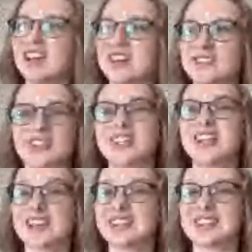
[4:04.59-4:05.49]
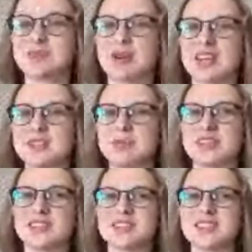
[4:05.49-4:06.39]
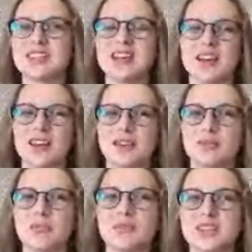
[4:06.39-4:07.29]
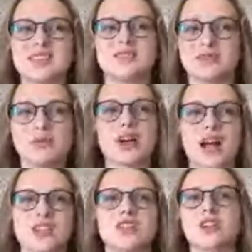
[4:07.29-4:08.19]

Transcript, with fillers: I really like that space because um, it's where,